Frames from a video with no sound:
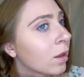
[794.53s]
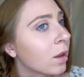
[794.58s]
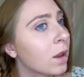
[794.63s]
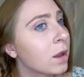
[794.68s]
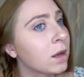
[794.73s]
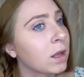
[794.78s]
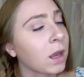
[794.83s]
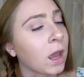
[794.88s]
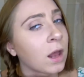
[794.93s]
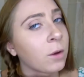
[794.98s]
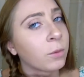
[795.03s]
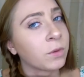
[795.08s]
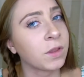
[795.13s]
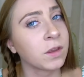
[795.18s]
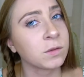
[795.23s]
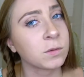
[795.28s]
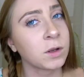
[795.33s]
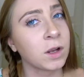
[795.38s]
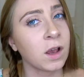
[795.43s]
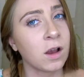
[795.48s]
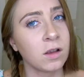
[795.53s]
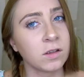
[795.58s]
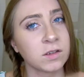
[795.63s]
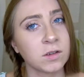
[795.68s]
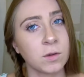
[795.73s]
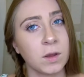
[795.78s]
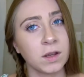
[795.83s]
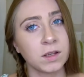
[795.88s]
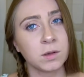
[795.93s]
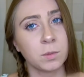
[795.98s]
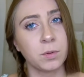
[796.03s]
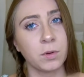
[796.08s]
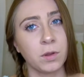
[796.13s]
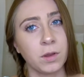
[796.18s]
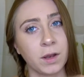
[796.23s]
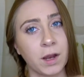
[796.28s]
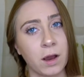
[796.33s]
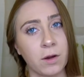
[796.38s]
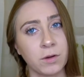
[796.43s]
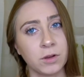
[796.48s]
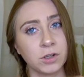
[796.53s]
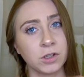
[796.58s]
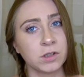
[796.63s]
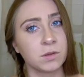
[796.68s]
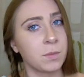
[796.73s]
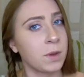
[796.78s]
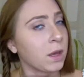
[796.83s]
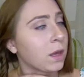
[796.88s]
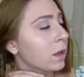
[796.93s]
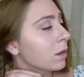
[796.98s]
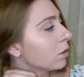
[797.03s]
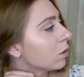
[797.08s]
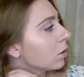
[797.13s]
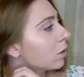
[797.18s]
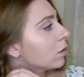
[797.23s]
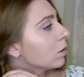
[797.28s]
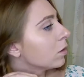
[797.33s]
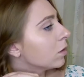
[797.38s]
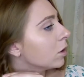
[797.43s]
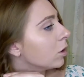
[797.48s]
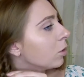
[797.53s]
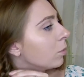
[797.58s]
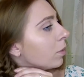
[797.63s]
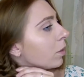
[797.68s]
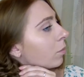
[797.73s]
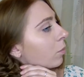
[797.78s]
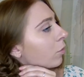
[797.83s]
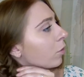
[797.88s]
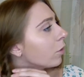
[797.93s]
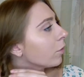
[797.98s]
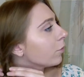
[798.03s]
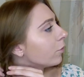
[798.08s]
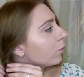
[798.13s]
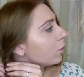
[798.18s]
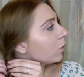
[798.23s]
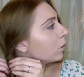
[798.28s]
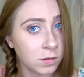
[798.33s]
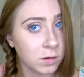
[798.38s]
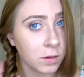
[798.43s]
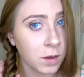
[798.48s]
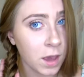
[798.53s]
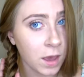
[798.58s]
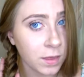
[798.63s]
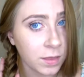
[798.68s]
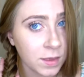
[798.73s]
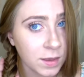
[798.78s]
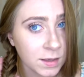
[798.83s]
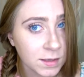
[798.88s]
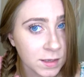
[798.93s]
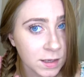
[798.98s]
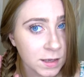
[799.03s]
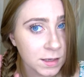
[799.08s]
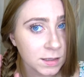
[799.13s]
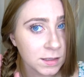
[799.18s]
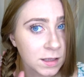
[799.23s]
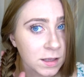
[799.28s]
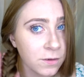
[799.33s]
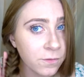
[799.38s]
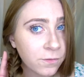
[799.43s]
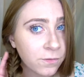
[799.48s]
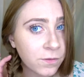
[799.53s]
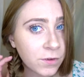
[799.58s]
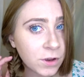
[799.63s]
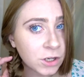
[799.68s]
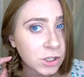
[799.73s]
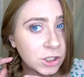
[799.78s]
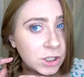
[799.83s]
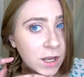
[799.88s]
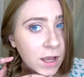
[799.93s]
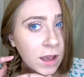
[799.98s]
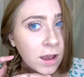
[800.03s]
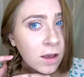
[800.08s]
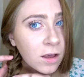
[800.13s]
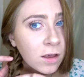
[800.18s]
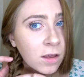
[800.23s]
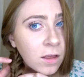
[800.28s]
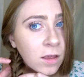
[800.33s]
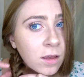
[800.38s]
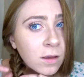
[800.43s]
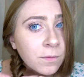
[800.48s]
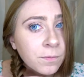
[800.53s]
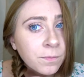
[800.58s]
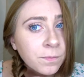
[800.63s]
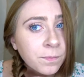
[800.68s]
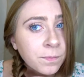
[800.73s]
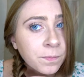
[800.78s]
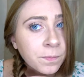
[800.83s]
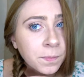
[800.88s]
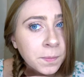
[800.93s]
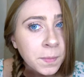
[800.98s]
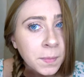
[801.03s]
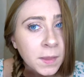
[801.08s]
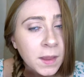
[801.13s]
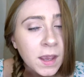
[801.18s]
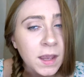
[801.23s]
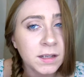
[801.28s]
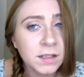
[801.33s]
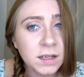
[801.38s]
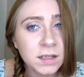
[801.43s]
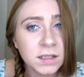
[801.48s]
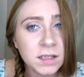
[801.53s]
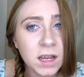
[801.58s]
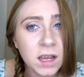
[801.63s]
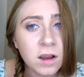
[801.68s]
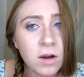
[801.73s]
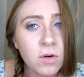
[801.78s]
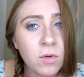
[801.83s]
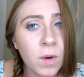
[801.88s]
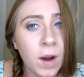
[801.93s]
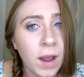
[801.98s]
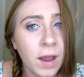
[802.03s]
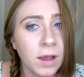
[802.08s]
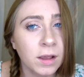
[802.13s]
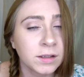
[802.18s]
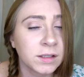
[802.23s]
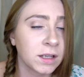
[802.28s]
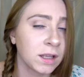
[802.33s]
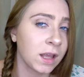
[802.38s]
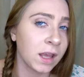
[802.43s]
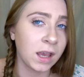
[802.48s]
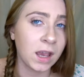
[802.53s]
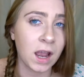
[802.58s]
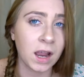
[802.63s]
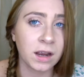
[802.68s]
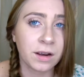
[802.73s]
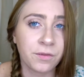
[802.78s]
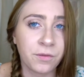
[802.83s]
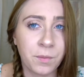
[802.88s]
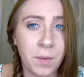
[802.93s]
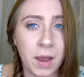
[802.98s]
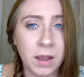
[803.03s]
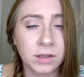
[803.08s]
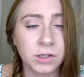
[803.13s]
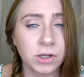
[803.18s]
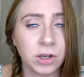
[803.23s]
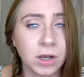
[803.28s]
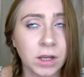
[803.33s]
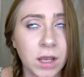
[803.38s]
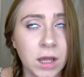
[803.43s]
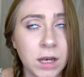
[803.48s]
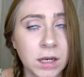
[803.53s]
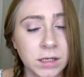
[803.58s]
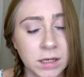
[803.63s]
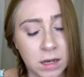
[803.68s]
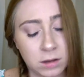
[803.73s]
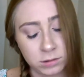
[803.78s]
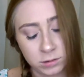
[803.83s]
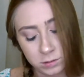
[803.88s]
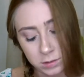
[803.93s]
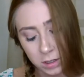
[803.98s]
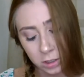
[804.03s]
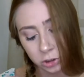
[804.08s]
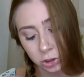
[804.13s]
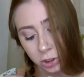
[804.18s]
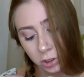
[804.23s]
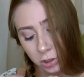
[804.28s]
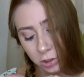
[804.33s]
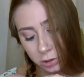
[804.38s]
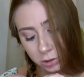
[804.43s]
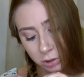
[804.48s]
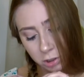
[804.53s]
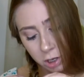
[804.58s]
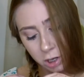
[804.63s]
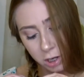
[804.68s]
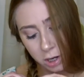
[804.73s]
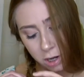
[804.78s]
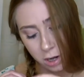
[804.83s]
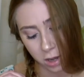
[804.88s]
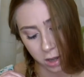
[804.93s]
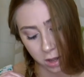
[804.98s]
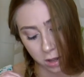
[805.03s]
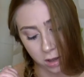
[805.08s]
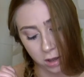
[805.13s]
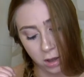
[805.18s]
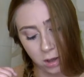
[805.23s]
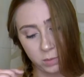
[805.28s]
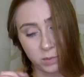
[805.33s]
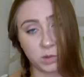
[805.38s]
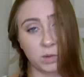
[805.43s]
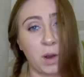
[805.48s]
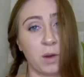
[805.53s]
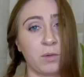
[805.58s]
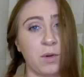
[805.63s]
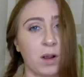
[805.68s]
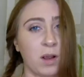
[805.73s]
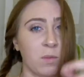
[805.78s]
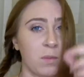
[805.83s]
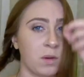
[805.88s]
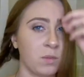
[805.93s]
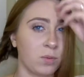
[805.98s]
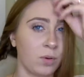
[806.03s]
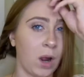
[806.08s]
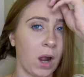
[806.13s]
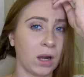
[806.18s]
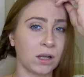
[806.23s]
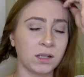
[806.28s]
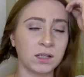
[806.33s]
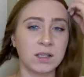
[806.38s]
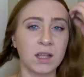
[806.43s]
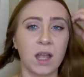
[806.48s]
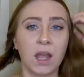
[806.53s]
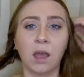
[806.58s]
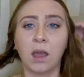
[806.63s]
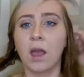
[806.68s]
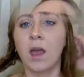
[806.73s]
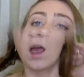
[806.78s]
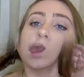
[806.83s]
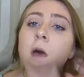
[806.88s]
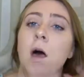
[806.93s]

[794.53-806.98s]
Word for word: And again, with this one, I also like to pull it out and just make it look a little bit more full. So yeah, this is the fishtail. It does take a while to like kind of master and get it down so it actually looks good. Um, so I would recommend practicing.